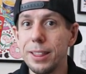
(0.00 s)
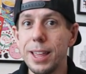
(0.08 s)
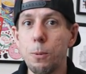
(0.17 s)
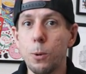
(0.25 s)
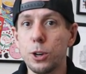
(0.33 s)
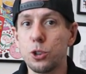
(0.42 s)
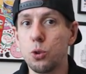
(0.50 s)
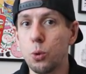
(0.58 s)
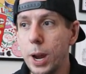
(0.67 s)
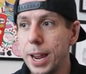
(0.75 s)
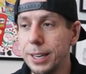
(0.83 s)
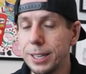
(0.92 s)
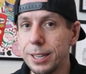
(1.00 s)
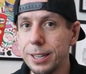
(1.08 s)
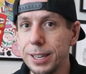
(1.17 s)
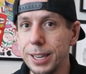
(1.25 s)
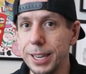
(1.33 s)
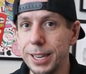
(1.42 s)
that works great
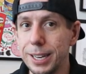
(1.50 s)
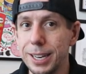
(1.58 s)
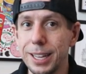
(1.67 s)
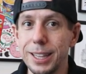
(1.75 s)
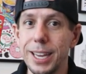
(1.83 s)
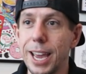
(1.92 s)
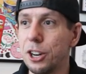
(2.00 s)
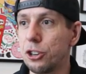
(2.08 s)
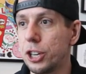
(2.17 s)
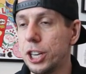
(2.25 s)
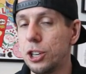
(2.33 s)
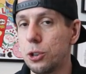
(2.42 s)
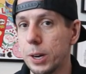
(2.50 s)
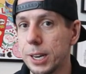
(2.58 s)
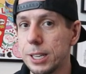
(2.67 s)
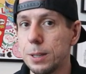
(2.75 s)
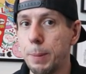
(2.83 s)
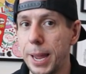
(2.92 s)
in the energy
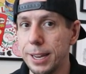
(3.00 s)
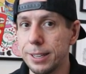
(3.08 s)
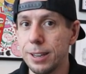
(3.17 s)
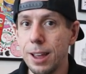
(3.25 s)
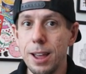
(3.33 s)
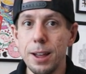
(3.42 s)
drink space.